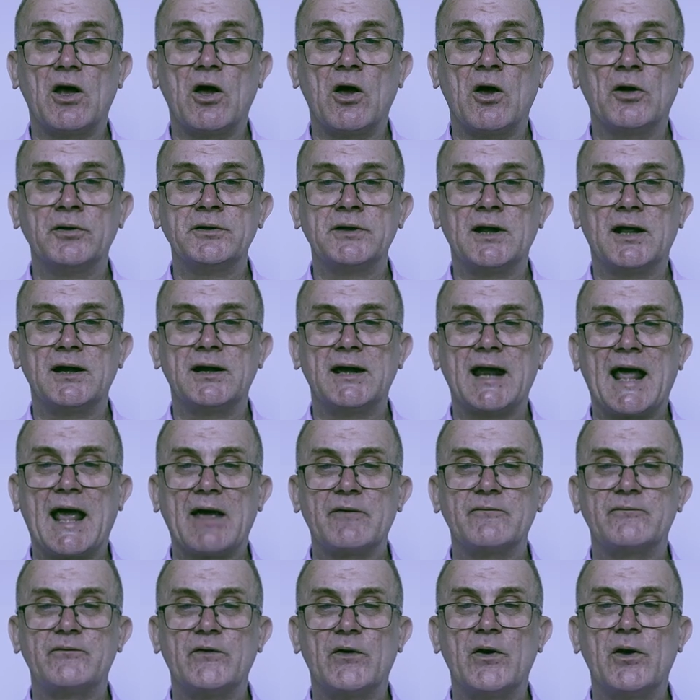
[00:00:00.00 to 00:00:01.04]
on the
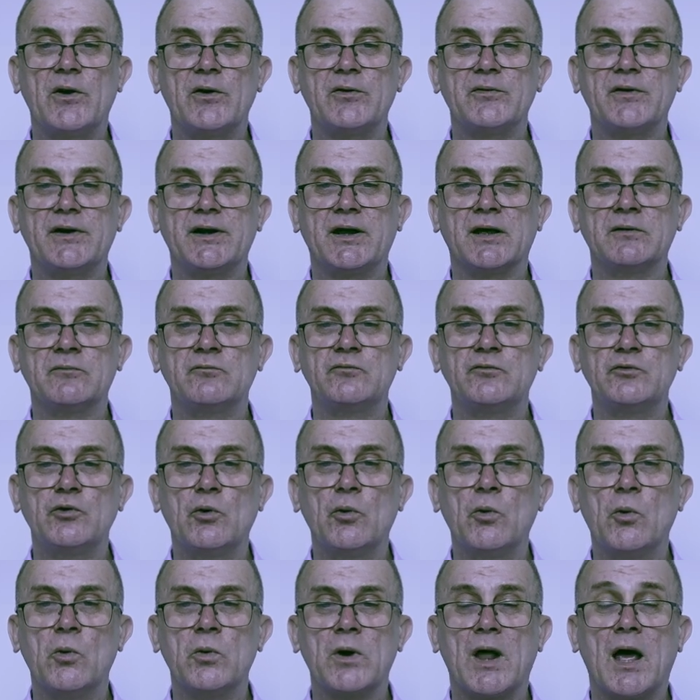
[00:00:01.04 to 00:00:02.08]
Latvian
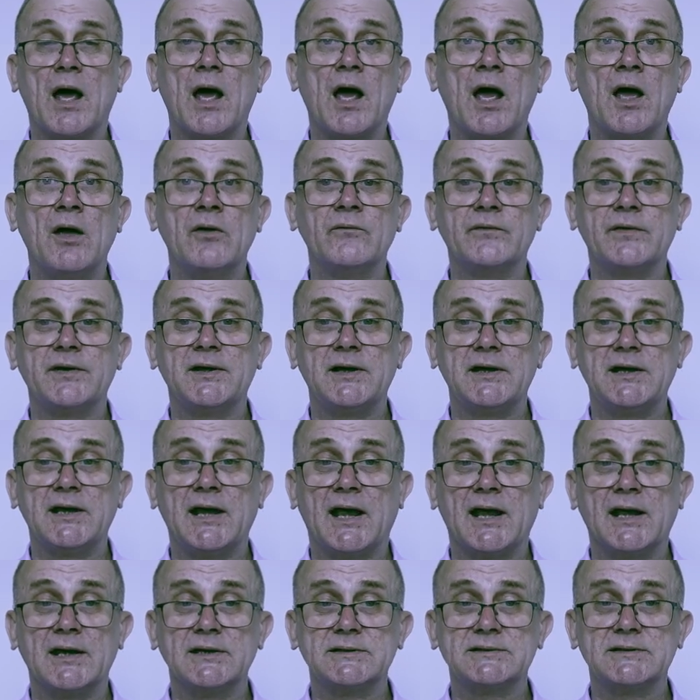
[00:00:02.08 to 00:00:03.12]
ruler over the
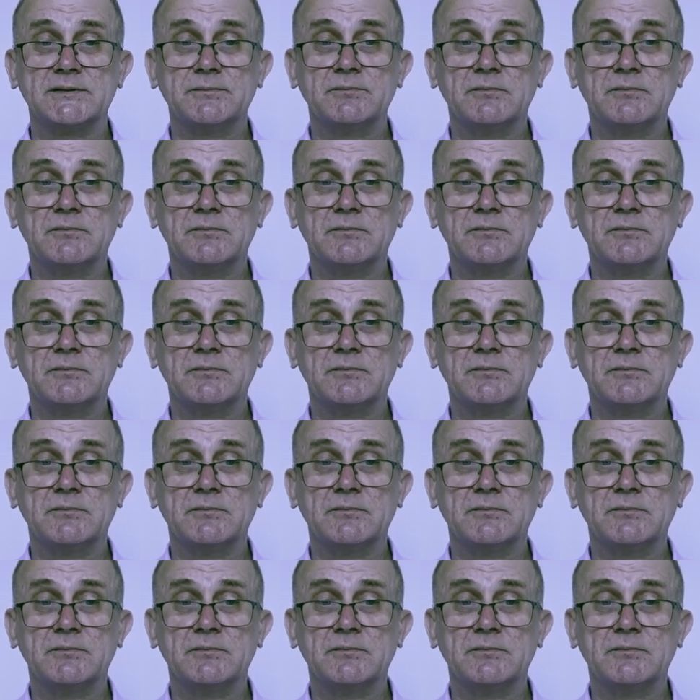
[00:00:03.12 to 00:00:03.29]
years,